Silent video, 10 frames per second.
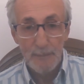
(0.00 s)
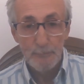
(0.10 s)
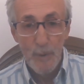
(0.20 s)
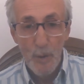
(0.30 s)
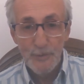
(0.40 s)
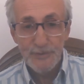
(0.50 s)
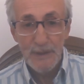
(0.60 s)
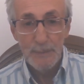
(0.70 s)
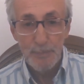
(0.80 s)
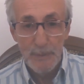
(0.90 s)

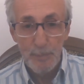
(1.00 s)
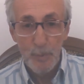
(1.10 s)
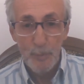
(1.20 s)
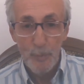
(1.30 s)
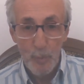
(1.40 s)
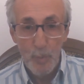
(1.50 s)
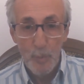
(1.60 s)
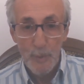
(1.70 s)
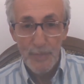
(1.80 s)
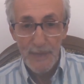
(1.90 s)
Mostly people who
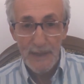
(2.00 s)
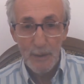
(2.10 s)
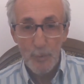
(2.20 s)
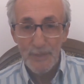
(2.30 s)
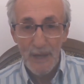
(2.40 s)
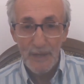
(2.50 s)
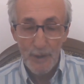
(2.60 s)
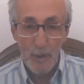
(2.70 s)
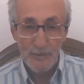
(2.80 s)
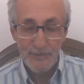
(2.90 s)
were there were not
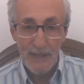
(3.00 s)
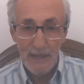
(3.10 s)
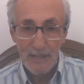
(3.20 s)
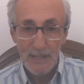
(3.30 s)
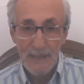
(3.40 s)
hostile.